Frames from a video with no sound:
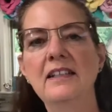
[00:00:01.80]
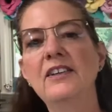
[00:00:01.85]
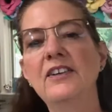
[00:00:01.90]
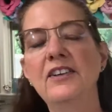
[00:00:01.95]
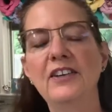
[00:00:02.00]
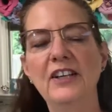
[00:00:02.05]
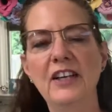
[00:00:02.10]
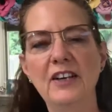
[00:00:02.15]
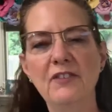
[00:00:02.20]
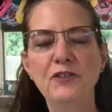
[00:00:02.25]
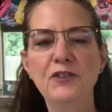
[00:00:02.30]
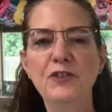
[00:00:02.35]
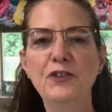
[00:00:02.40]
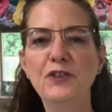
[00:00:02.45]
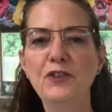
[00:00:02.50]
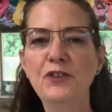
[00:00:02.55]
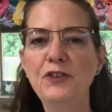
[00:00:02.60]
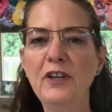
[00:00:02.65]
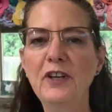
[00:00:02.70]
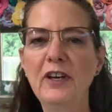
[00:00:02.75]
Good
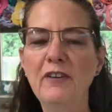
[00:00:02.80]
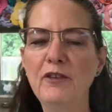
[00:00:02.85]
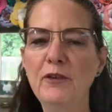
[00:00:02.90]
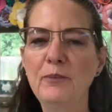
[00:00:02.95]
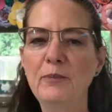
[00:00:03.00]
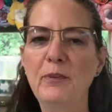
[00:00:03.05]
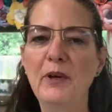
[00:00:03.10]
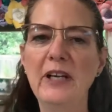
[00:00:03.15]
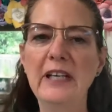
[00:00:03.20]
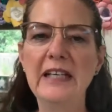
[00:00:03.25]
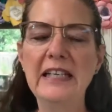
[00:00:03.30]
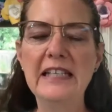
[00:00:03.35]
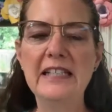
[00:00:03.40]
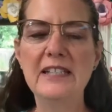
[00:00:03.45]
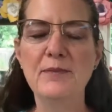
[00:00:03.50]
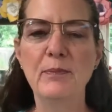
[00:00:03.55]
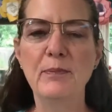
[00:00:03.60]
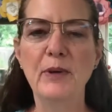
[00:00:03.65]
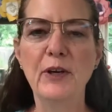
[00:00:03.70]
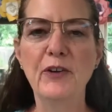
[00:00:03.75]
afternoon, everybody.
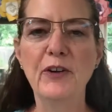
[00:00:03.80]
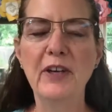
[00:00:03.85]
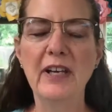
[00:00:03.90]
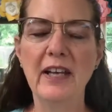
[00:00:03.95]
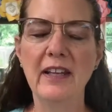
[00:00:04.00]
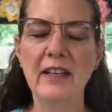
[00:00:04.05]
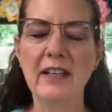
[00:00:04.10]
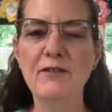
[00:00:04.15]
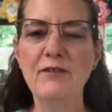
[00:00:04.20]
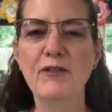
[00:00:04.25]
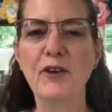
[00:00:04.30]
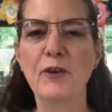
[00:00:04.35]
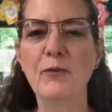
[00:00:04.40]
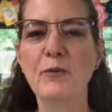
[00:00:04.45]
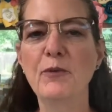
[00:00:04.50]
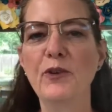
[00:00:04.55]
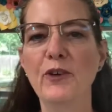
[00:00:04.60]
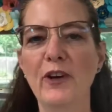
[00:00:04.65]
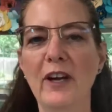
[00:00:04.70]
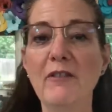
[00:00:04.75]
It's Mary Ellen from
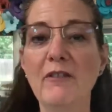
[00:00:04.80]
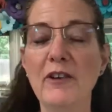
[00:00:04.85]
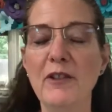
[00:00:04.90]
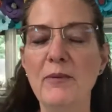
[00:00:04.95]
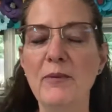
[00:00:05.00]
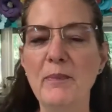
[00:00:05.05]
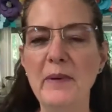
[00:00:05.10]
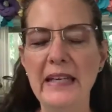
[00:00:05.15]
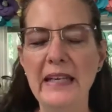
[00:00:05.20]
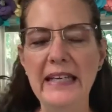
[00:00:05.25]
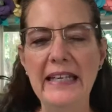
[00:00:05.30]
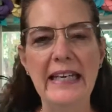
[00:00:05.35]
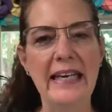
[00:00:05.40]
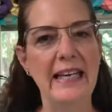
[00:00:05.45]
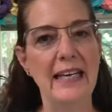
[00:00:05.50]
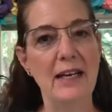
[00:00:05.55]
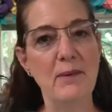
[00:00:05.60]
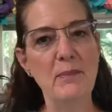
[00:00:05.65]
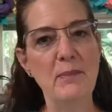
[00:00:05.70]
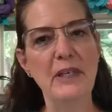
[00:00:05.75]
Create With Me, and
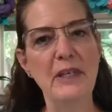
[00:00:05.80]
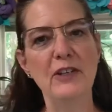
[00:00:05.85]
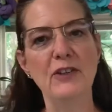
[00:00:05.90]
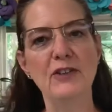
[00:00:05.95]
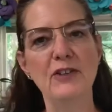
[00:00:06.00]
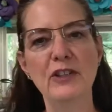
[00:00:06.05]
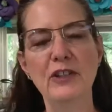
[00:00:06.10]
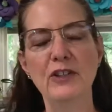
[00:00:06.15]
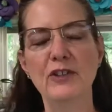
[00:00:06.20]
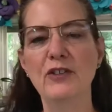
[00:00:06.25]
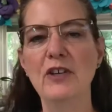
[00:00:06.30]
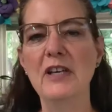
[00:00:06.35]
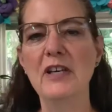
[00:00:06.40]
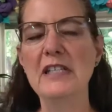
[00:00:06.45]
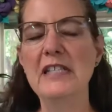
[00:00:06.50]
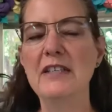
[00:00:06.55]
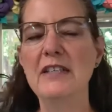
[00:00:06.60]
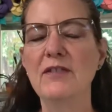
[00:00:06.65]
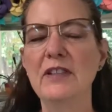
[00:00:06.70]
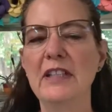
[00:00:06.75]
I'm here in the
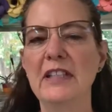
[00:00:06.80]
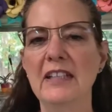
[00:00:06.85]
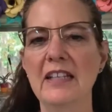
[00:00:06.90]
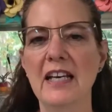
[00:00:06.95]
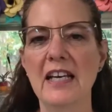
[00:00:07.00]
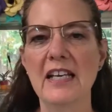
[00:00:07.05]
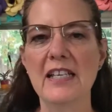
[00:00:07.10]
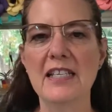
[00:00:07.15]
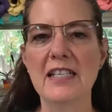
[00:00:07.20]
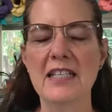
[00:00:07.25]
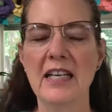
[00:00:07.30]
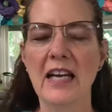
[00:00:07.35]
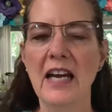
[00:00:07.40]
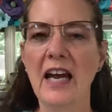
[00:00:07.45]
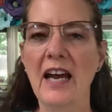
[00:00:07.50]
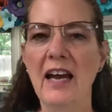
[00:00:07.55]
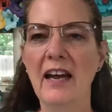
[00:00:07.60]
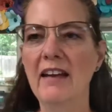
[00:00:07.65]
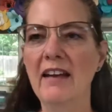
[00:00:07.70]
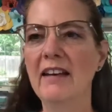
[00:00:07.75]
Creativity Nest.
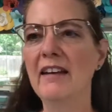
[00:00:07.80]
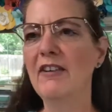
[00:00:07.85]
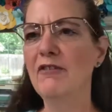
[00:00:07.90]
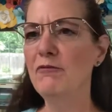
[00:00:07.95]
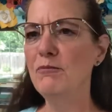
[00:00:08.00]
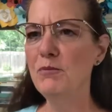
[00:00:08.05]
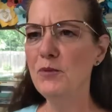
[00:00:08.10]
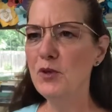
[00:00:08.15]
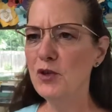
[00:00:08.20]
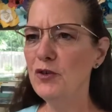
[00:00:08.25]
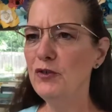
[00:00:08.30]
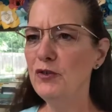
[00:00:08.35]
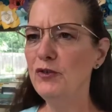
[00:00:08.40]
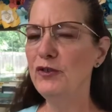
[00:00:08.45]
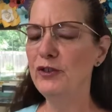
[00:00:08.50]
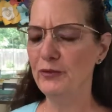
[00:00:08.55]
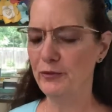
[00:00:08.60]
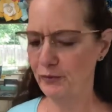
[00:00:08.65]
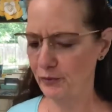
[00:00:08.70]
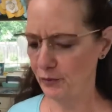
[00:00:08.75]
And I've
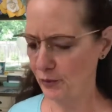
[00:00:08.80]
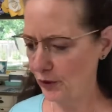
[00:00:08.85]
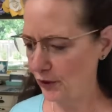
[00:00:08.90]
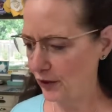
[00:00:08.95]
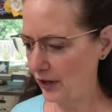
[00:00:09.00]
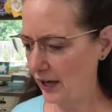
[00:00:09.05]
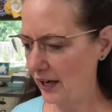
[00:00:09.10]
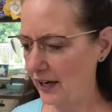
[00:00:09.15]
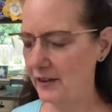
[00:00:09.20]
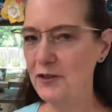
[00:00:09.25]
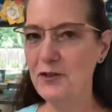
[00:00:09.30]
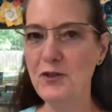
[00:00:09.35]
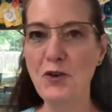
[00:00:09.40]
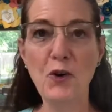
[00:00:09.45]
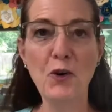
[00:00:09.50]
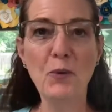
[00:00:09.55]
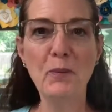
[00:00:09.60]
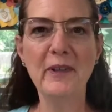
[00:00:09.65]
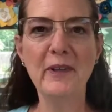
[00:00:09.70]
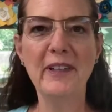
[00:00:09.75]
moved where I
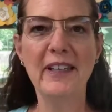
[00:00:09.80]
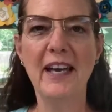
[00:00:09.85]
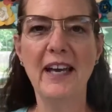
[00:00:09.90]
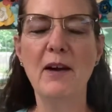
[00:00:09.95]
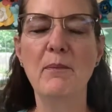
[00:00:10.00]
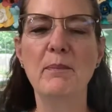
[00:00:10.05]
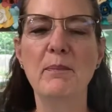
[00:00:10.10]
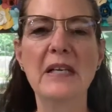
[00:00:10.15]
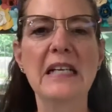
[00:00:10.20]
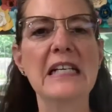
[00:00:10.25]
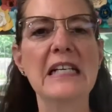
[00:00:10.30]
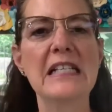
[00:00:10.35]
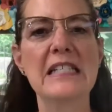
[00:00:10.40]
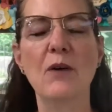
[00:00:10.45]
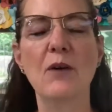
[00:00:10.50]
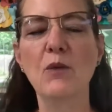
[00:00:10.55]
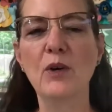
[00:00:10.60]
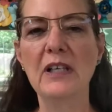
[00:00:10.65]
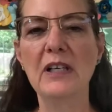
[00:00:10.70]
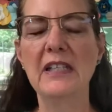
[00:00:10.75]
normally am because I
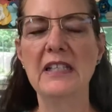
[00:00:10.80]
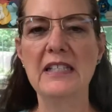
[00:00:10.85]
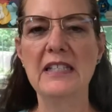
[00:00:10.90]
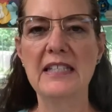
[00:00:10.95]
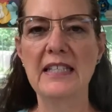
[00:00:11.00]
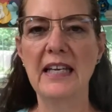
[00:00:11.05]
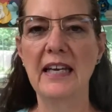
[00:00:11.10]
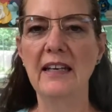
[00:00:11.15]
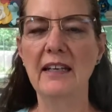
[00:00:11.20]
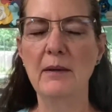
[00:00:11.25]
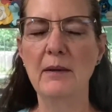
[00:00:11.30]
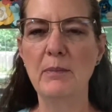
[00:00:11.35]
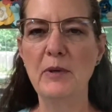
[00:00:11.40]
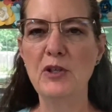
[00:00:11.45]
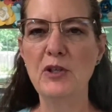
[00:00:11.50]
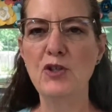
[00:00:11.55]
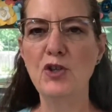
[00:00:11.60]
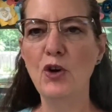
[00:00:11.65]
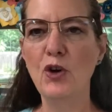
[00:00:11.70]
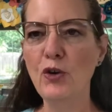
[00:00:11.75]
wanted to stand up
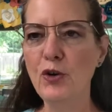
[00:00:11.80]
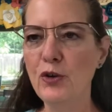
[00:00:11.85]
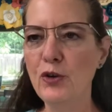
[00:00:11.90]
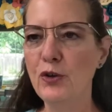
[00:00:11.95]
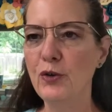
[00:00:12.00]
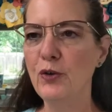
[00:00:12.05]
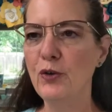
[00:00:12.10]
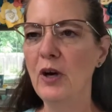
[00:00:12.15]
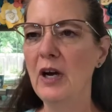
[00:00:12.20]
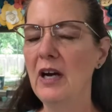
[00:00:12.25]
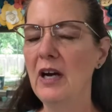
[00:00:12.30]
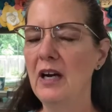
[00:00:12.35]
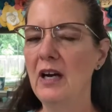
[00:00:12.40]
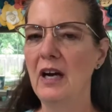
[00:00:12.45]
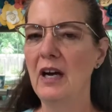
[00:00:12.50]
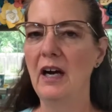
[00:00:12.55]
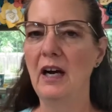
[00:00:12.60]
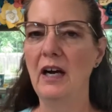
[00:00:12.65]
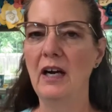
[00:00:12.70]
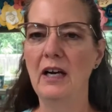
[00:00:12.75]
and show you
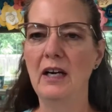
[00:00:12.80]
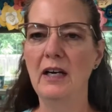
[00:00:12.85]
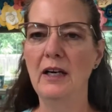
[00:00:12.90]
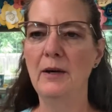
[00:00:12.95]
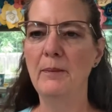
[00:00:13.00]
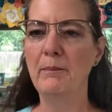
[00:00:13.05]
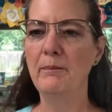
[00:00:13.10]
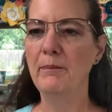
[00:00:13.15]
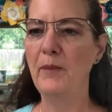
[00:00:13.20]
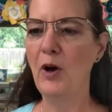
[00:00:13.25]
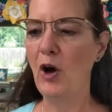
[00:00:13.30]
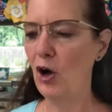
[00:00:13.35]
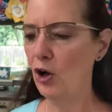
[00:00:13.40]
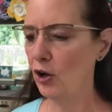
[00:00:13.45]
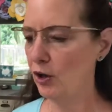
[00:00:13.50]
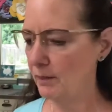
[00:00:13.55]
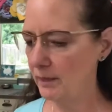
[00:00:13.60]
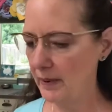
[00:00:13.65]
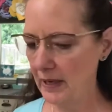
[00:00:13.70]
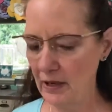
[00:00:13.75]
all
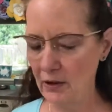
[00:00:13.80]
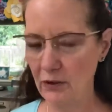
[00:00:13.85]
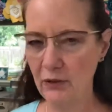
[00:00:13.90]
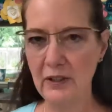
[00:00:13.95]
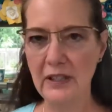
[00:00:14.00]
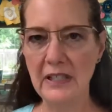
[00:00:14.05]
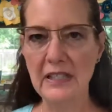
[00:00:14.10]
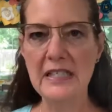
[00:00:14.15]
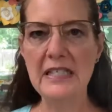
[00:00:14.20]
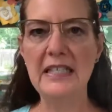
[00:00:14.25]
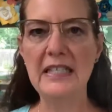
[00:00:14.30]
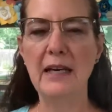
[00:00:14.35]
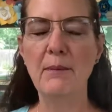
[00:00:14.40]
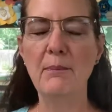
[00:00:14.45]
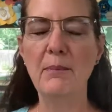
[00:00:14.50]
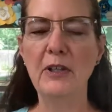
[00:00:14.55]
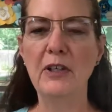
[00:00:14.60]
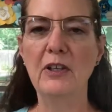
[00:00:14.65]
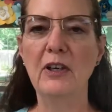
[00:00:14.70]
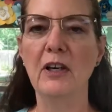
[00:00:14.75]
about the
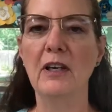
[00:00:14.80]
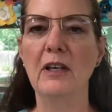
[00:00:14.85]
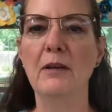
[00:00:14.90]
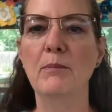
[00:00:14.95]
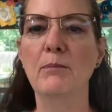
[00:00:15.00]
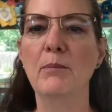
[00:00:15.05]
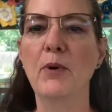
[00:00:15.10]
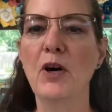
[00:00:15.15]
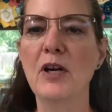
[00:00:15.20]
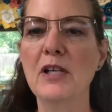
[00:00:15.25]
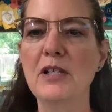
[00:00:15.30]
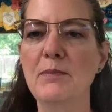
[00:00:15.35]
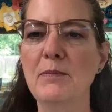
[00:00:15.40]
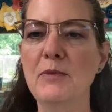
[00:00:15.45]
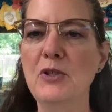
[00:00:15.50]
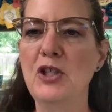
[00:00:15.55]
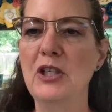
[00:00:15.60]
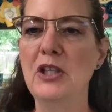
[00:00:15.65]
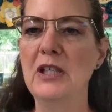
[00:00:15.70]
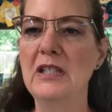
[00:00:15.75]
Stampin' Cut and Emboss
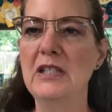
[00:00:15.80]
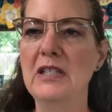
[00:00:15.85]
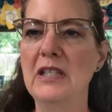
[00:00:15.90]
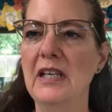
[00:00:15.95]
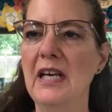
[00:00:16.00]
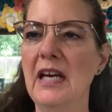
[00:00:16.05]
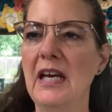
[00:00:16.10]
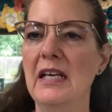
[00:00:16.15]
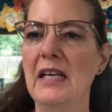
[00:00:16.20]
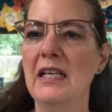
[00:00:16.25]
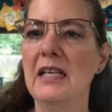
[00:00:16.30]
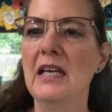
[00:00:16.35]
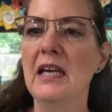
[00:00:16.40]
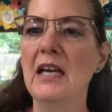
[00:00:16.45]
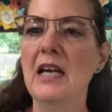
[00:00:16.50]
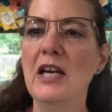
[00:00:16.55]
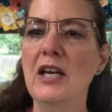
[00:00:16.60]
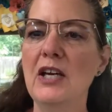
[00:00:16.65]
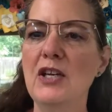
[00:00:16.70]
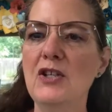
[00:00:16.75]
machine today.
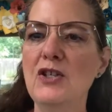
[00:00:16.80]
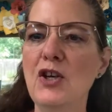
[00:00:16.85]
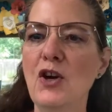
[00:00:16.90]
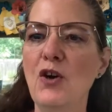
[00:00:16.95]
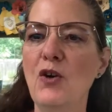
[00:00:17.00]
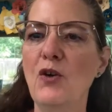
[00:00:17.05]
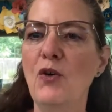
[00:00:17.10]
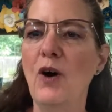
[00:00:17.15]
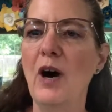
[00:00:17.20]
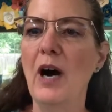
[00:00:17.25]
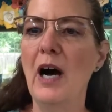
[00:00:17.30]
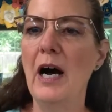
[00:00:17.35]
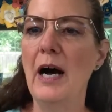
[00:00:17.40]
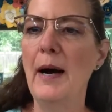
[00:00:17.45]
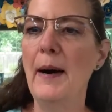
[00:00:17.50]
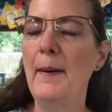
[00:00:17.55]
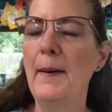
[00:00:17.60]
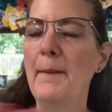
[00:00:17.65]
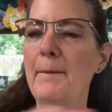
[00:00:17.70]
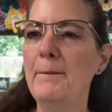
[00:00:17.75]
So
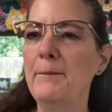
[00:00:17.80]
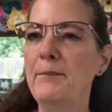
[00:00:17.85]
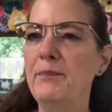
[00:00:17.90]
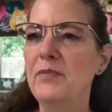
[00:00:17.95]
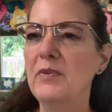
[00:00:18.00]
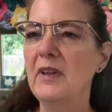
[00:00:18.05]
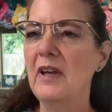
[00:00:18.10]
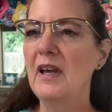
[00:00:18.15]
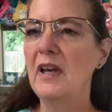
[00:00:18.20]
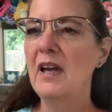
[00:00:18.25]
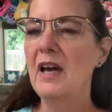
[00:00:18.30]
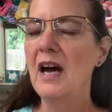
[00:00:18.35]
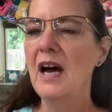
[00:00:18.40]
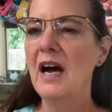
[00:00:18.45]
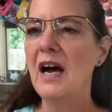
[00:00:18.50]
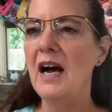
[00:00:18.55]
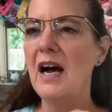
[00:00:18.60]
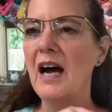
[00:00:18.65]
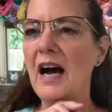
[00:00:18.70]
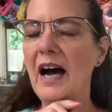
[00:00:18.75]

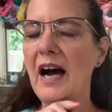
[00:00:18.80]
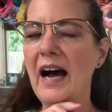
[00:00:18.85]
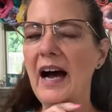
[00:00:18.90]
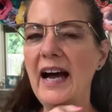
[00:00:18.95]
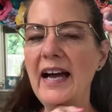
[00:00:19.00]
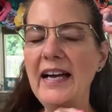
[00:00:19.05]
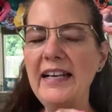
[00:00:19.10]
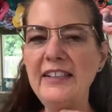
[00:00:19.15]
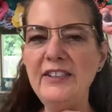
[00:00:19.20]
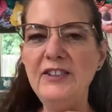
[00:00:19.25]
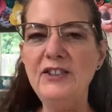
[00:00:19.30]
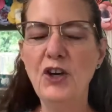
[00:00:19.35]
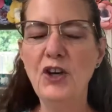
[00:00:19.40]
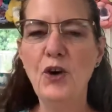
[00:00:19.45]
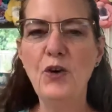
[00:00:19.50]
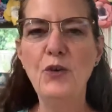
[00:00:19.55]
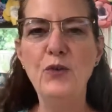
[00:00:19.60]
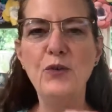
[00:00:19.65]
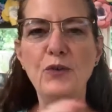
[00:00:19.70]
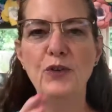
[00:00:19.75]
I
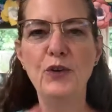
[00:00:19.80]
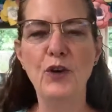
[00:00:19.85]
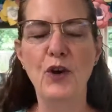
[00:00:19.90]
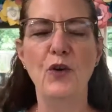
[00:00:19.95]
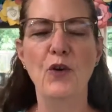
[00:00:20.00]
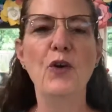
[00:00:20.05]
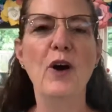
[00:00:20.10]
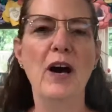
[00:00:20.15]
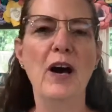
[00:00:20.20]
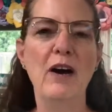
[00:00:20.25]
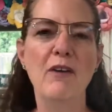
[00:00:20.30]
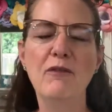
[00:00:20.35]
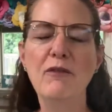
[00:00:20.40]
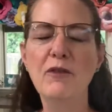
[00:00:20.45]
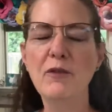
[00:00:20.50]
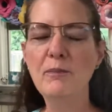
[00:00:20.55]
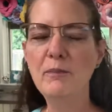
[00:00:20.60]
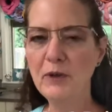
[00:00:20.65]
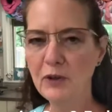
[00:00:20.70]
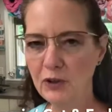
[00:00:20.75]
don't know how
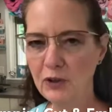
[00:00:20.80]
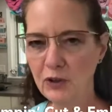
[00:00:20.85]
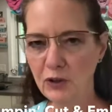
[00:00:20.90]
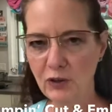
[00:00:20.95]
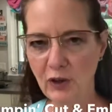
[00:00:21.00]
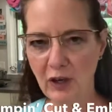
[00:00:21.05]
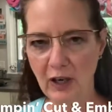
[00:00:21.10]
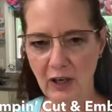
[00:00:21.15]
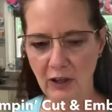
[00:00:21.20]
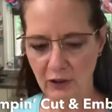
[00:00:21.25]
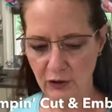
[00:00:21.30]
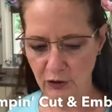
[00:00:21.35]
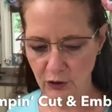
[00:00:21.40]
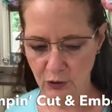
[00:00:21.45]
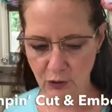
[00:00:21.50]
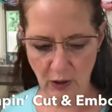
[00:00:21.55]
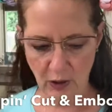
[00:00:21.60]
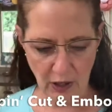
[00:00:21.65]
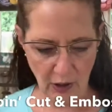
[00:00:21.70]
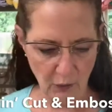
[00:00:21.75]
familiar you
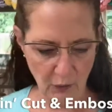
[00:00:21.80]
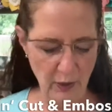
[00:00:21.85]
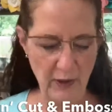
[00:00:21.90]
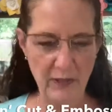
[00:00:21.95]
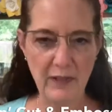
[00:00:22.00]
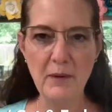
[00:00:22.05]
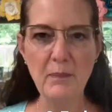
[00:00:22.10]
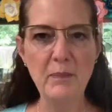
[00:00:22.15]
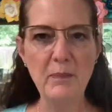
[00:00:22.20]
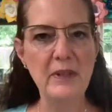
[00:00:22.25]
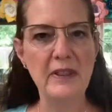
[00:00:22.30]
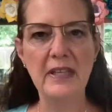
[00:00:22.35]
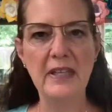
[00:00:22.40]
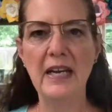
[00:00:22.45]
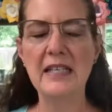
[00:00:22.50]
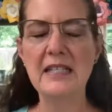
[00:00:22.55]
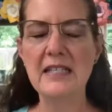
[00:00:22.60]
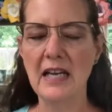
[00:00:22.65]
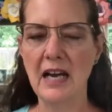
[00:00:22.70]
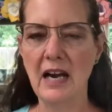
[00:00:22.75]
are with it, but
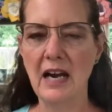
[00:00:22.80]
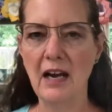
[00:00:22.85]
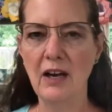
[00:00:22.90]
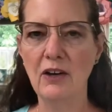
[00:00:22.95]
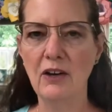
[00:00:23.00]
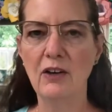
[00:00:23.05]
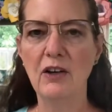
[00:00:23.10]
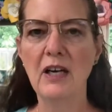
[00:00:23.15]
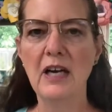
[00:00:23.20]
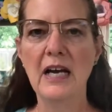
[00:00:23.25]
that's our